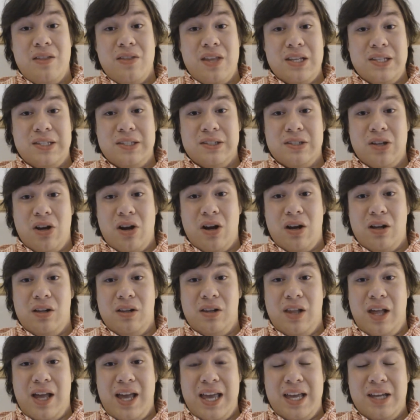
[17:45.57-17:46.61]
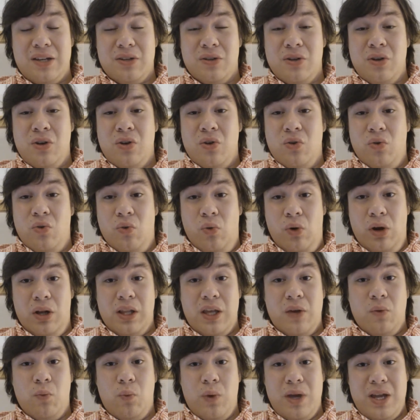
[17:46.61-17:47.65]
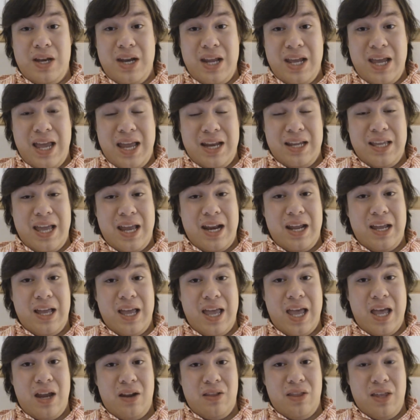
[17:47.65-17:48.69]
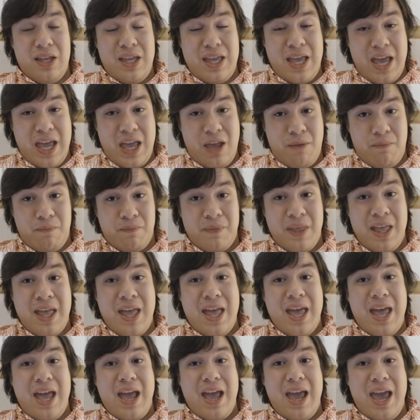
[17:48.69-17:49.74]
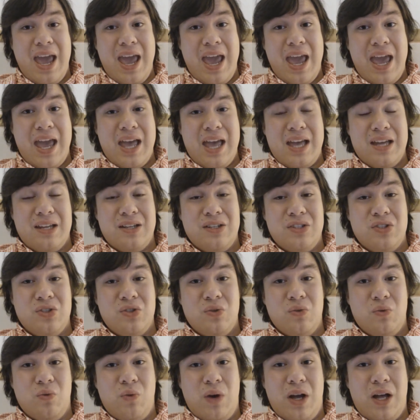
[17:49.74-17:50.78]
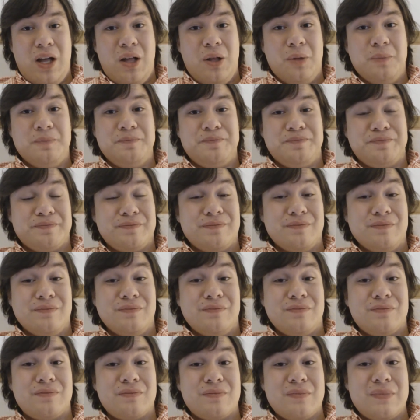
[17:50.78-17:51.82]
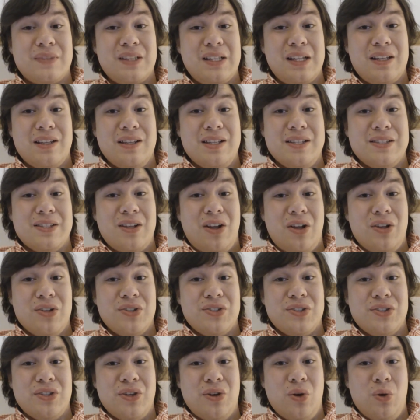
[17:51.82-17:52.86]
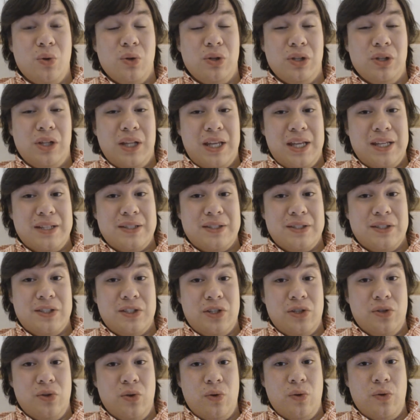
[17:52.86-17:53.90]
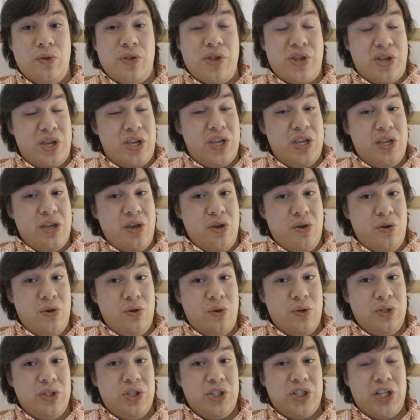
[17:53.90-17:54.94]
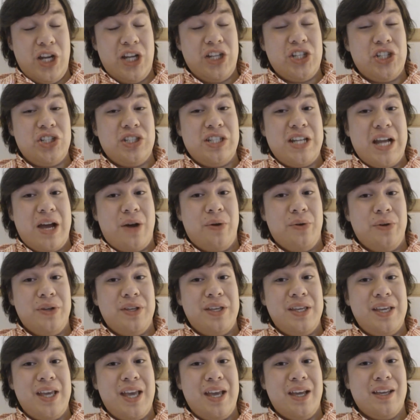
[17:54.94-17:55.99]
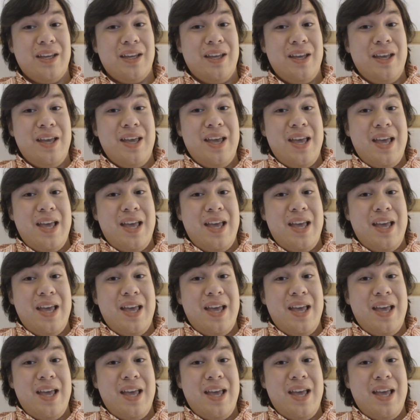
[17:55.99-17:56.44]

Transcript: they start like really winning and getting ahead of the game and well this also leads to the huge touchdown kick